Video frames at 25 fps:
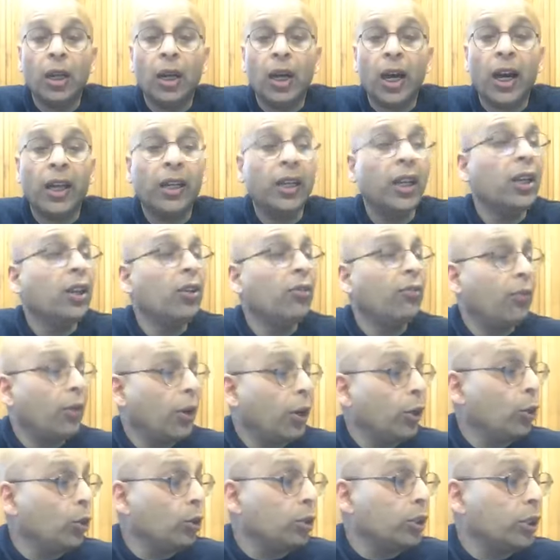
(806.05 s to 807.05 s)

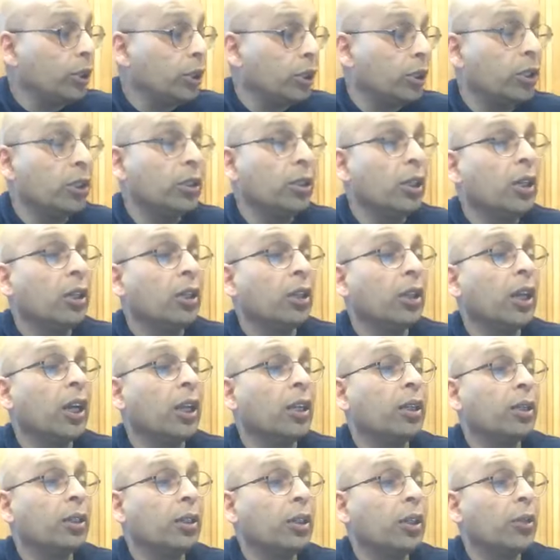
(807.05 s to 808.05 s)
Identify your hurt.
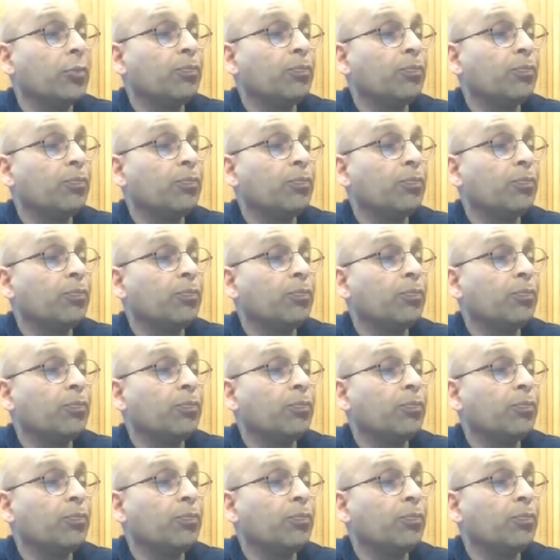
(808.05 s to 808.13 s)
That